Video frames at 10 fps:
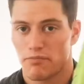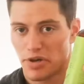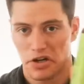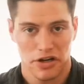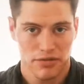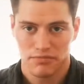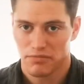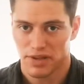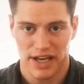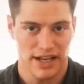Pure,
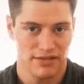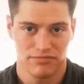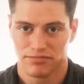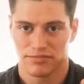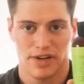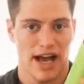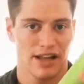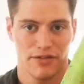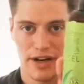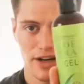plain
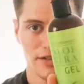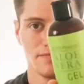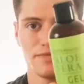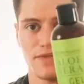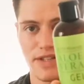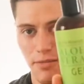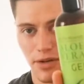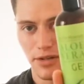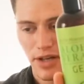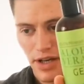aloe vera,
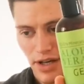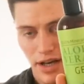simple.